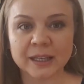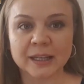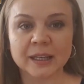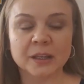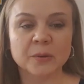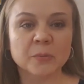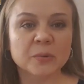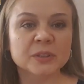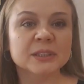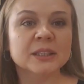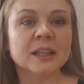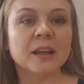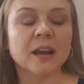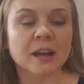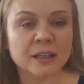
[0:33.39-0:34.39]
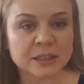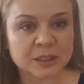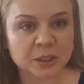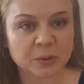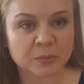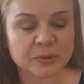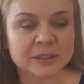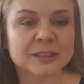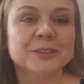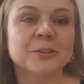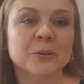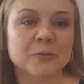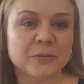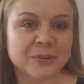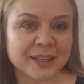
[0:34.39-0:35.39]
and what's the consequences
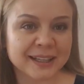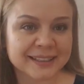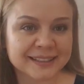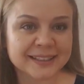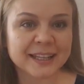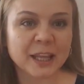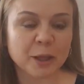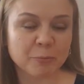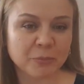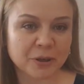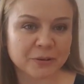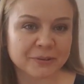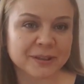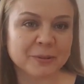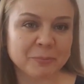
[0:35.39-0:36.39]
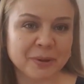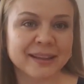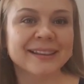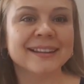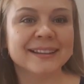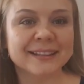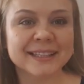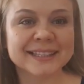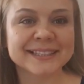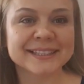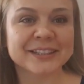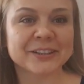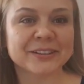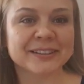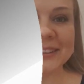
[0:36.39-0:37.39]
of dating a married man. Let's
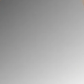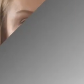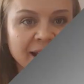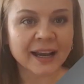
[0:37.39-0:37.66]
start.